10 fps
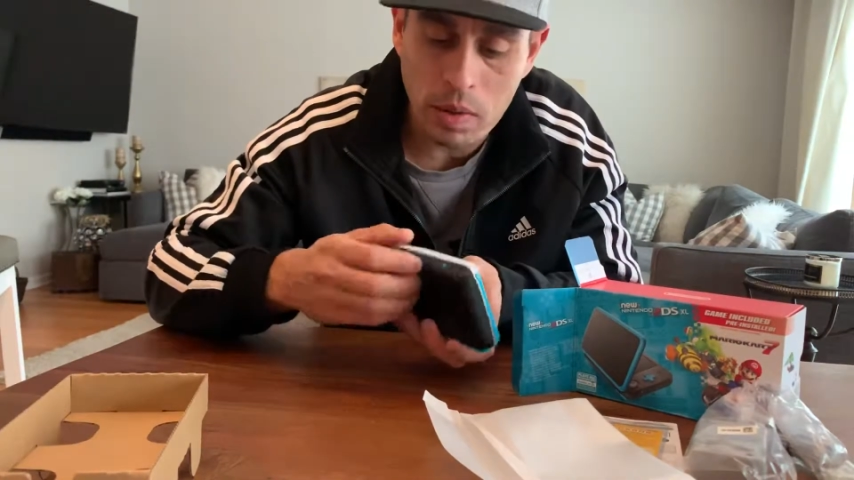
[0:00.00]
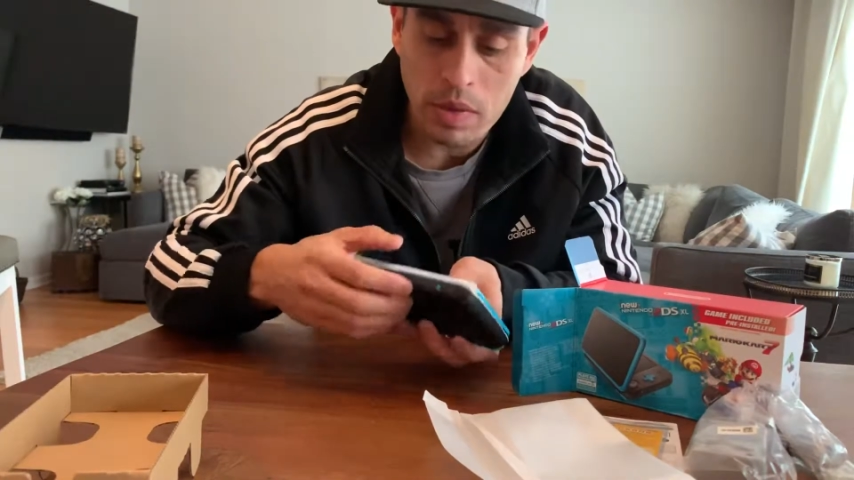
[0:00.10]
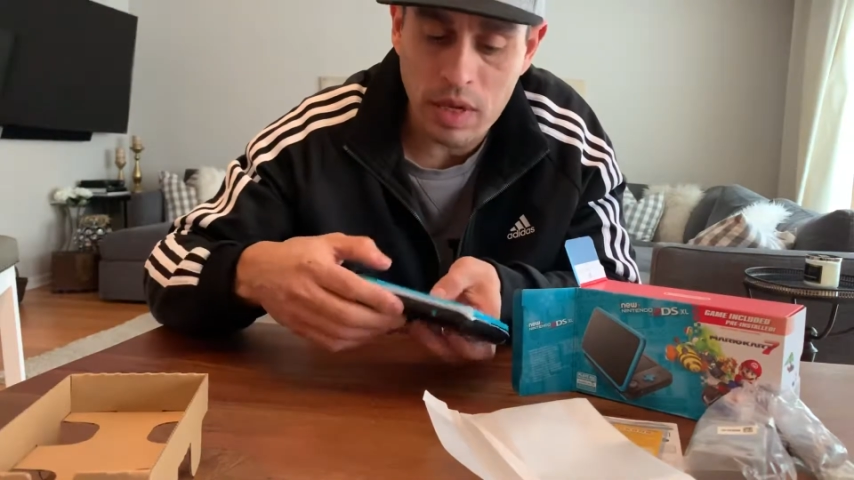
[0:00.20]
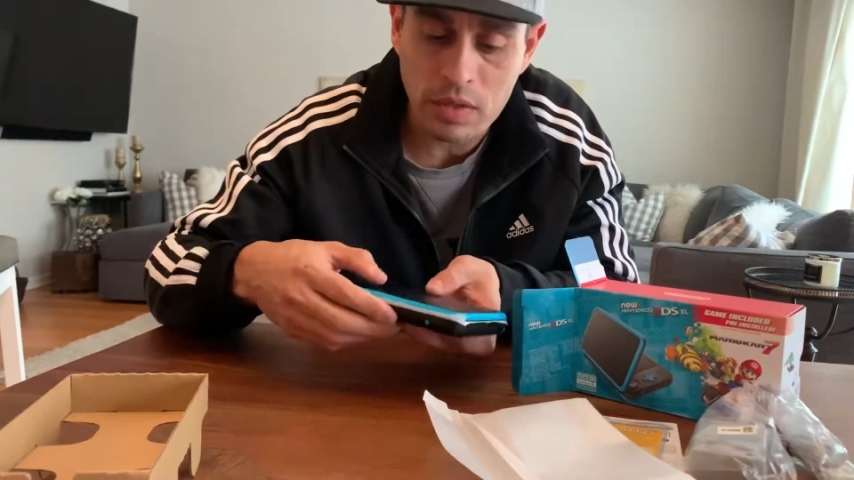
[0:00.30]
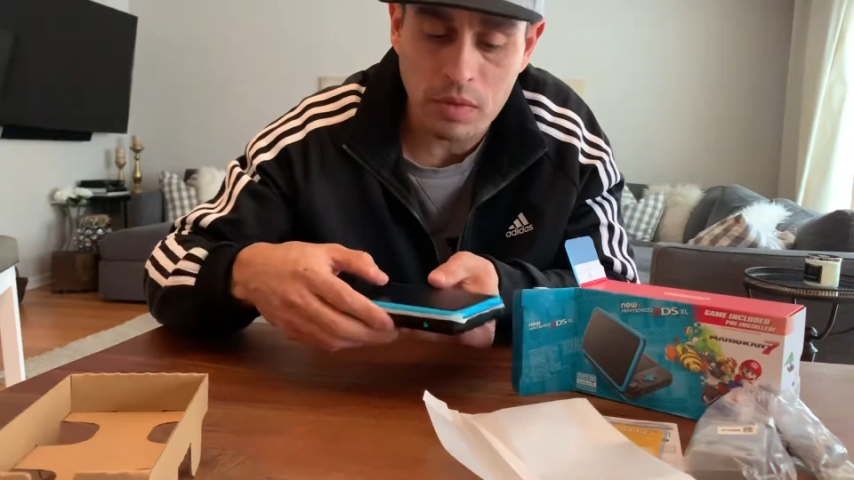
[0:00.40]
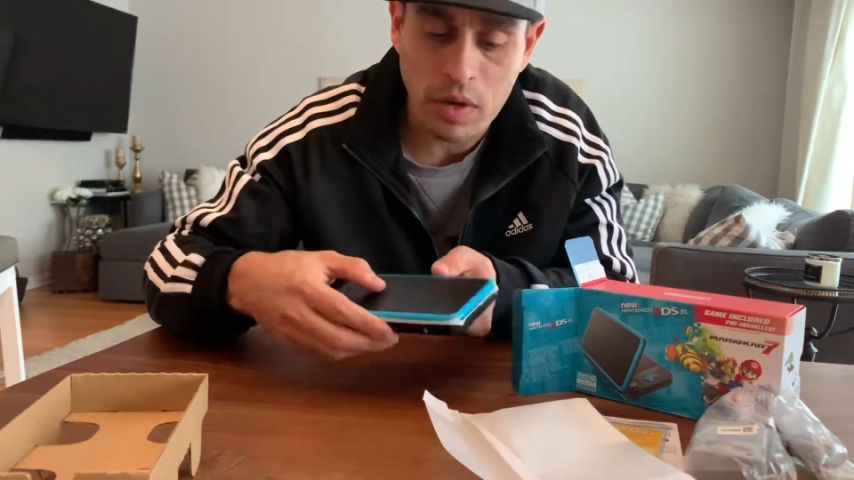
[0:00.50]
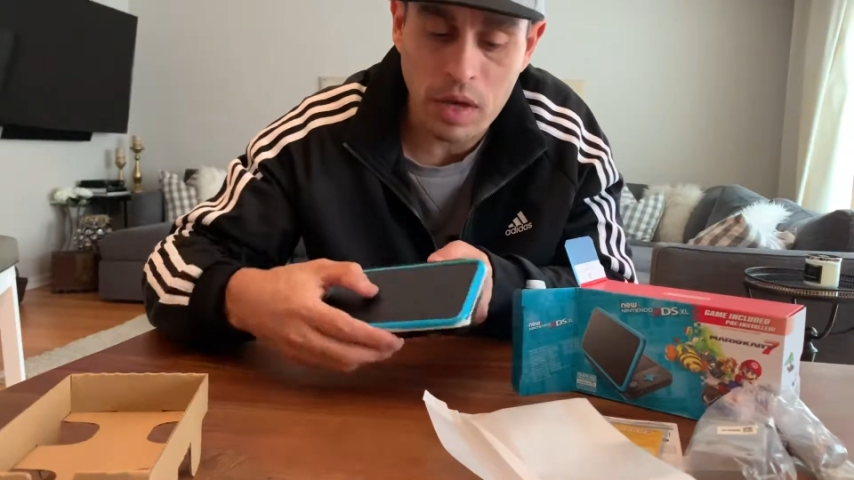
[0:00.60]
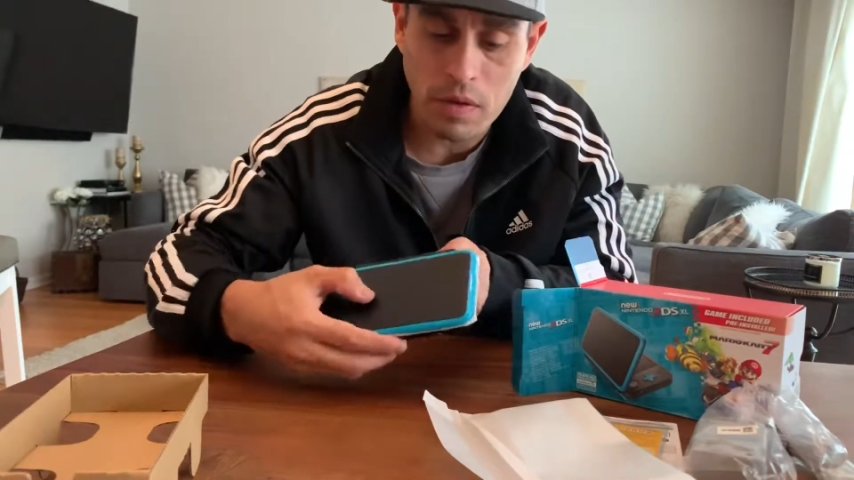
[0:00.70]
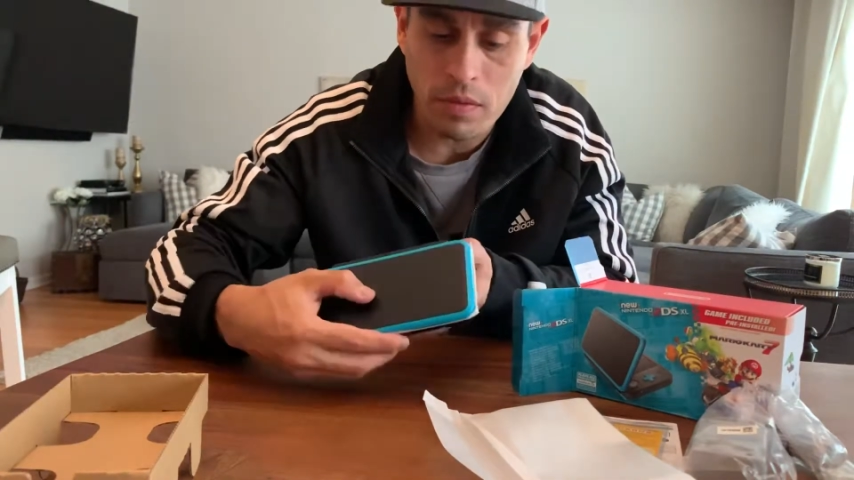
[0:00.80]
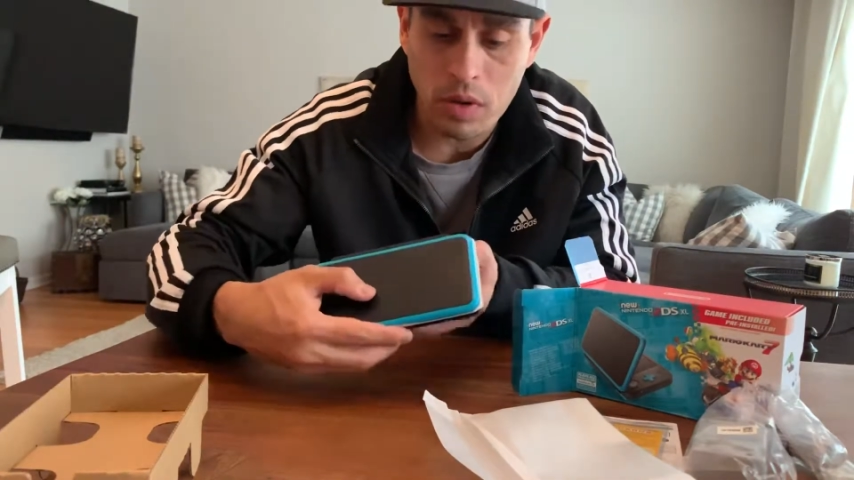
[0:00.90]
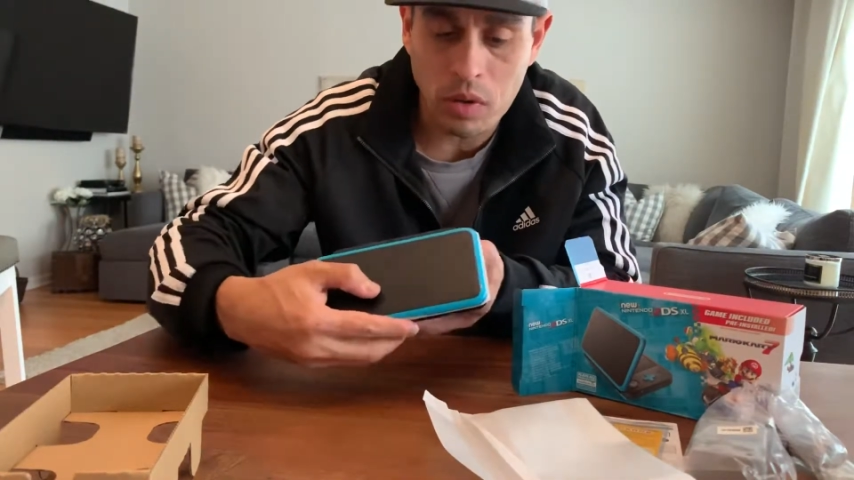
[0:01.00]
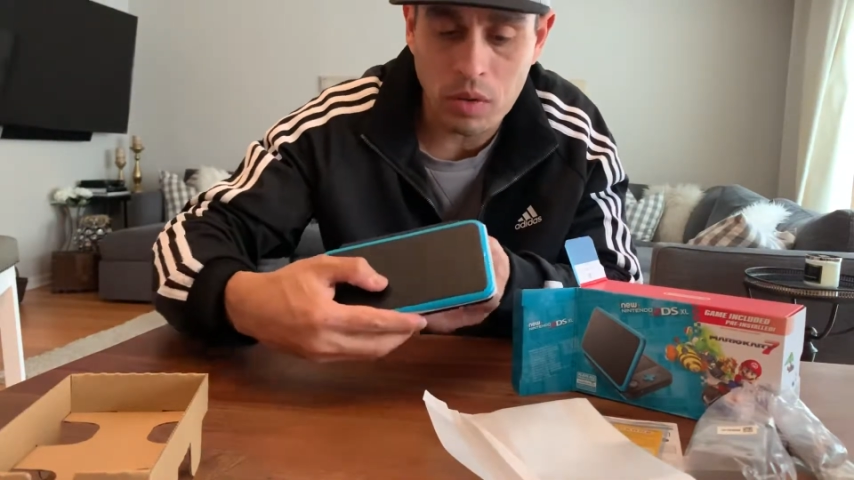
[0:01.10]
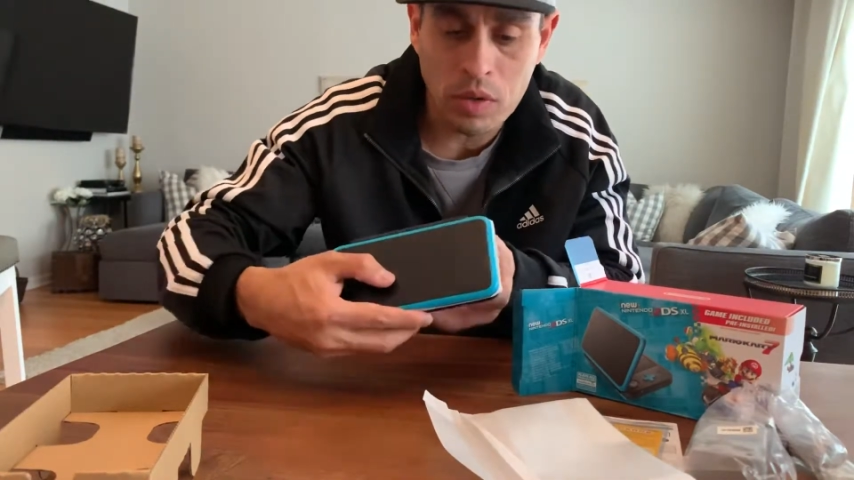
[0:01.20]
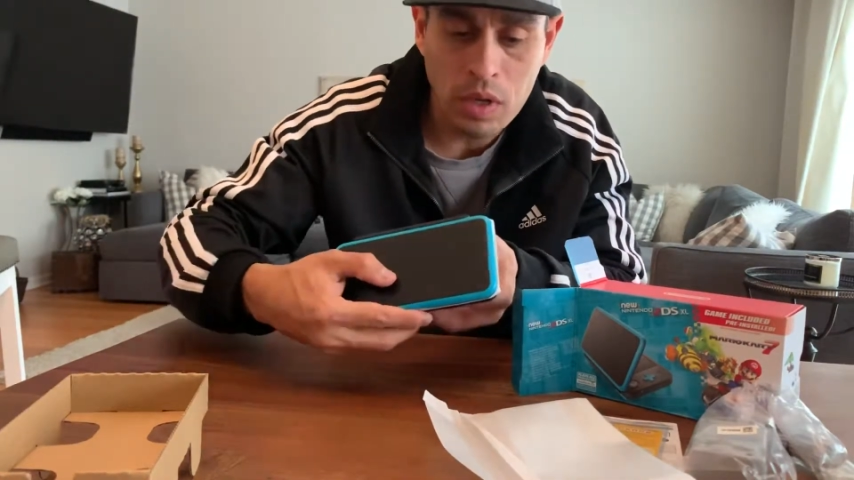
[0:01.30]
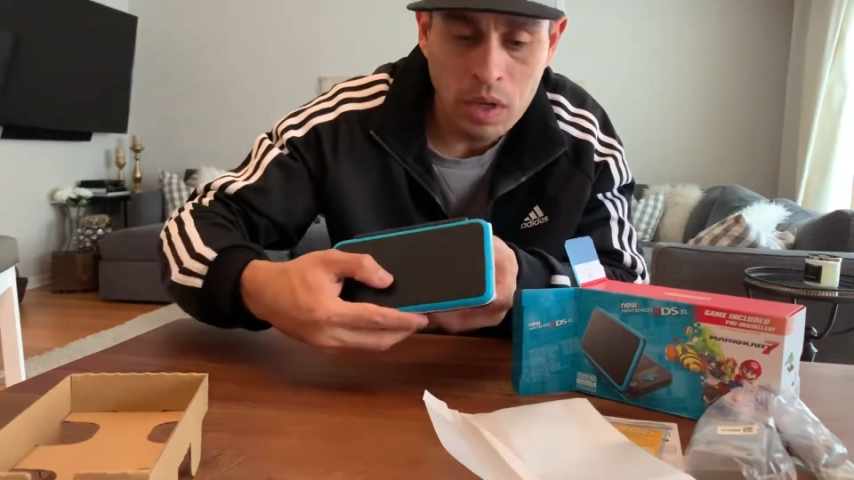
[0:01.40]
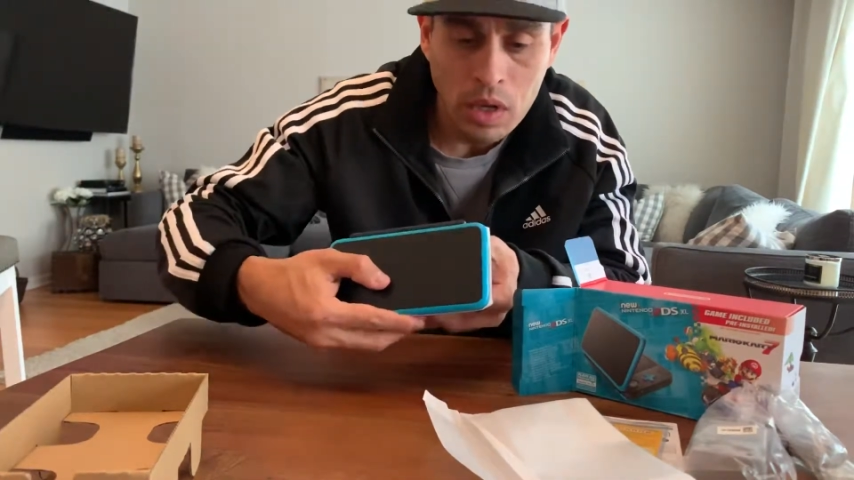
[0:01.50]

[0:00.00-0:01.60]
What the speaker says: Maybe that's for a headphone.